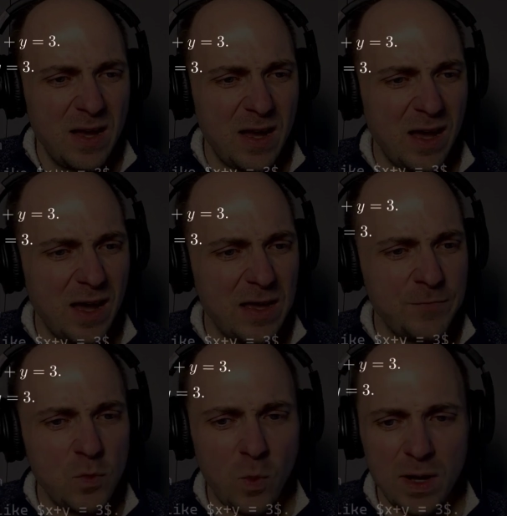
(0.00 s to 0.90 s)
Uh,
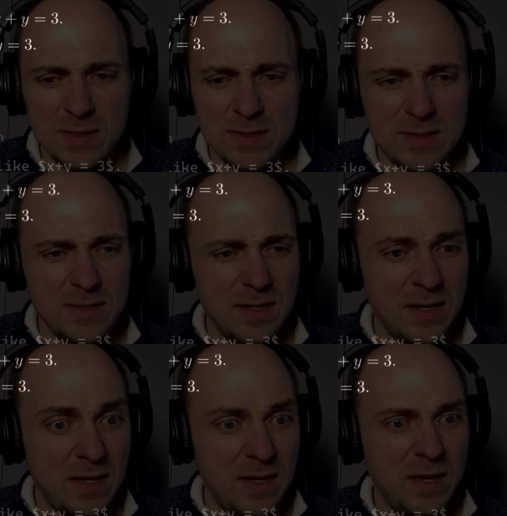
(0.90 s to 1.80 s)
if you want
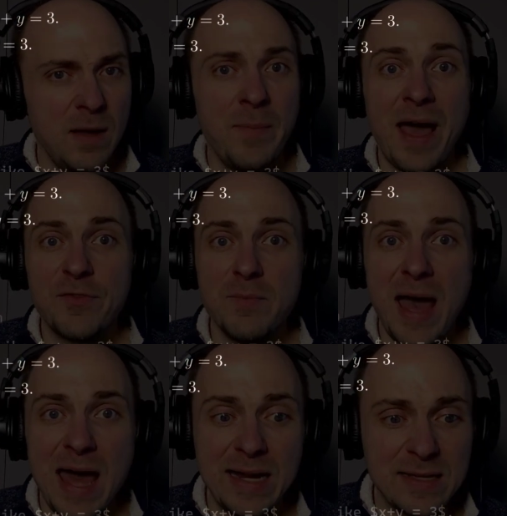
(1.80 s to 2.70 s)
uh,
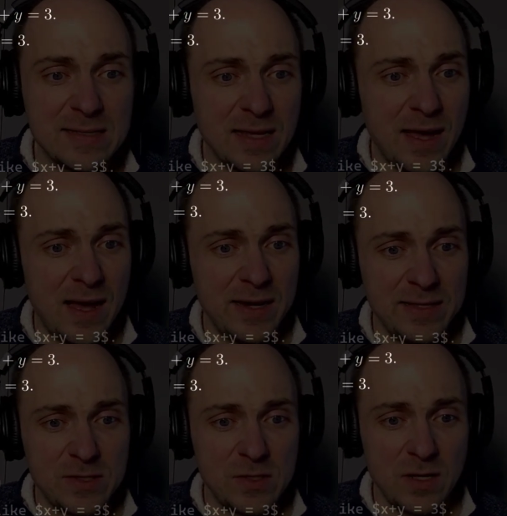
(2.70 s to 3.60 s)
mathematics on
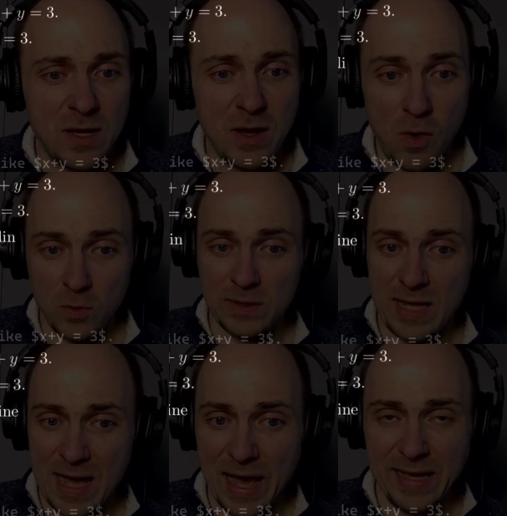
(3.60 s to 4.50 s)
its uh, own
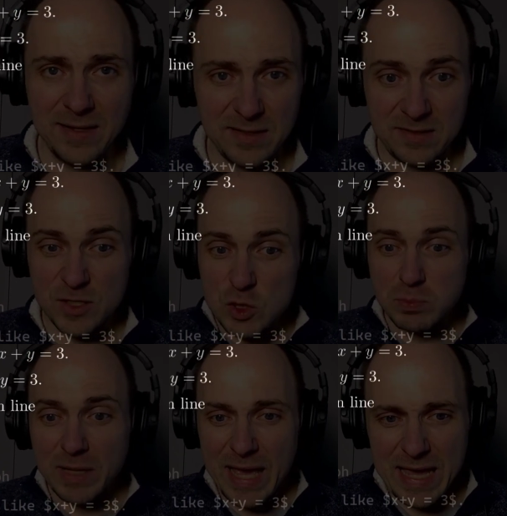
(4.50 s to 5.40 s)
line, a
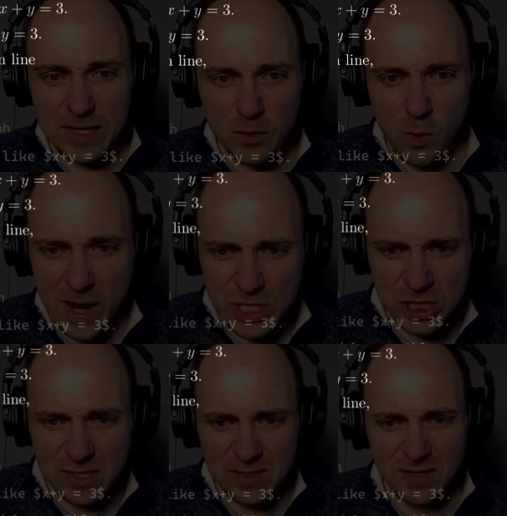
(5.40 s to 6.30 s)
displayed
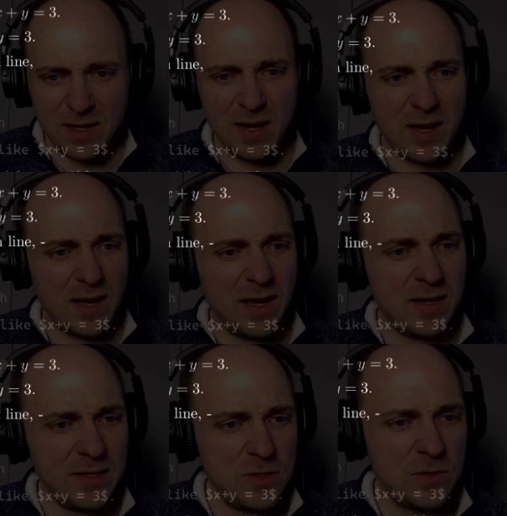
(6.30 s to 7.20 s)
equation, uh,
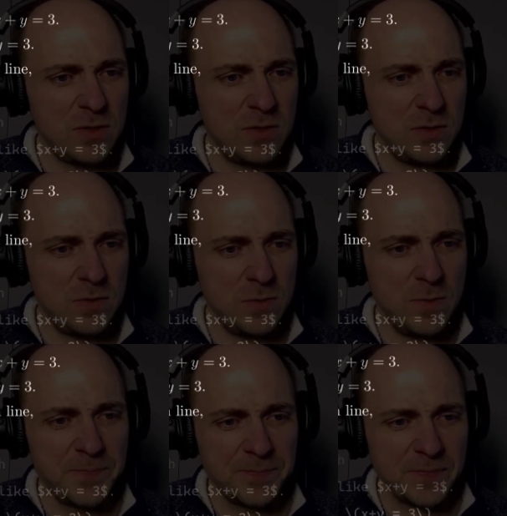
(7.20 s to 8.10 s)
you can
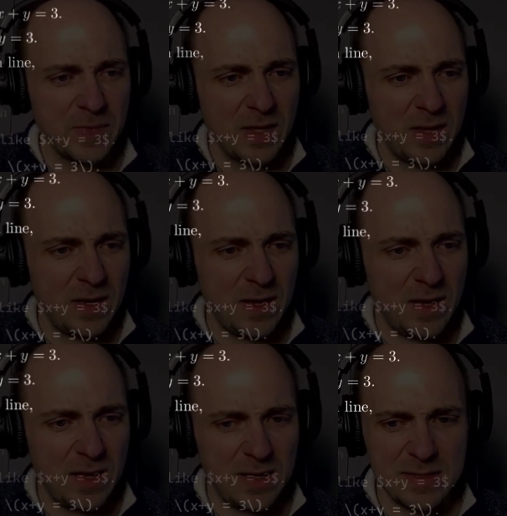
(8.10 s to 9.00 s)
do
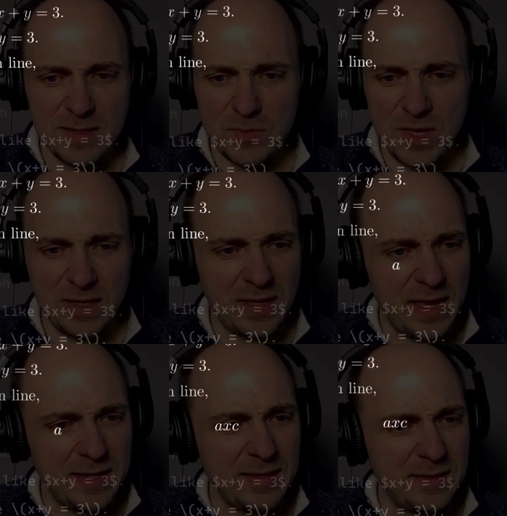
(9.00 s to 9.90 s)
uh, something
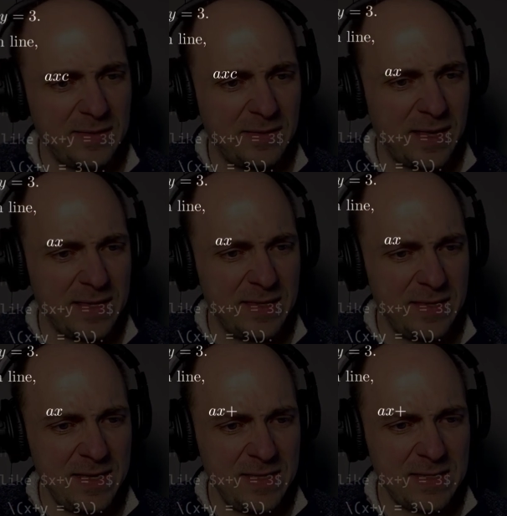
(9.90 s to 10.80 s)
like like
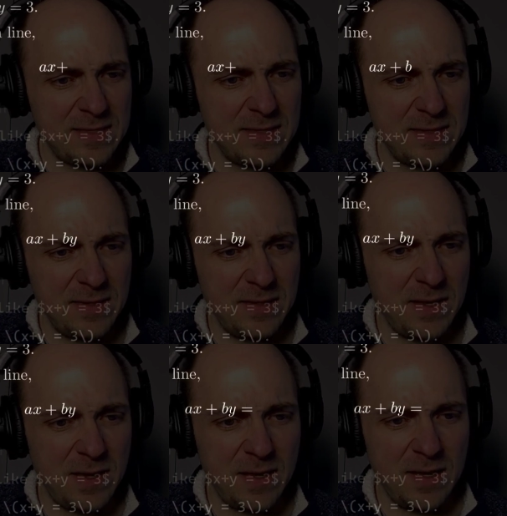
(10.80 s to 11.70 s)
this,
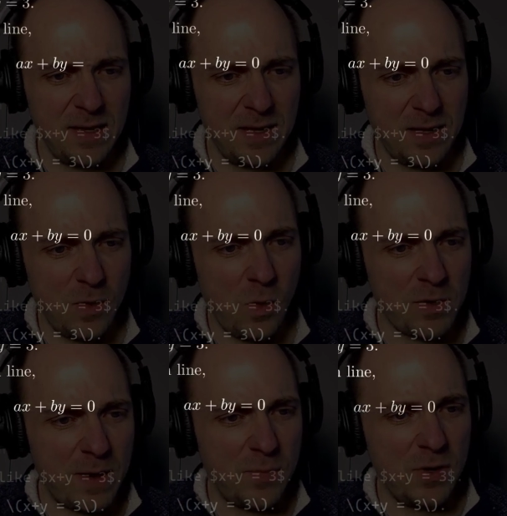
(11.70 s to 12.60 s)
uh,
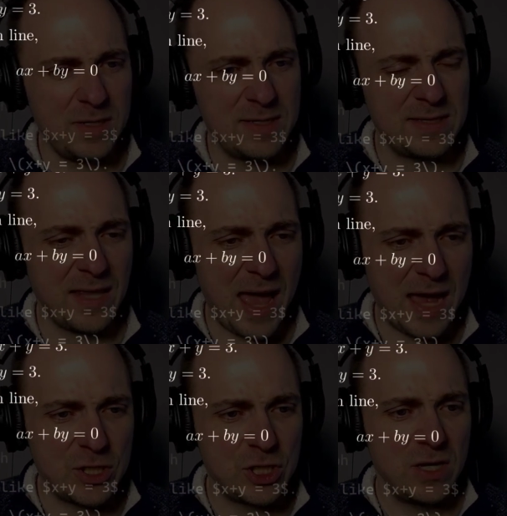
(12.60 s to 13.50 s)
where I put
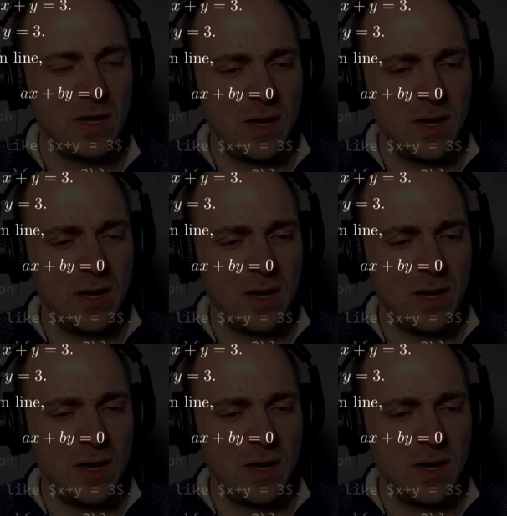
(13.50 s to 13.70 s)
slash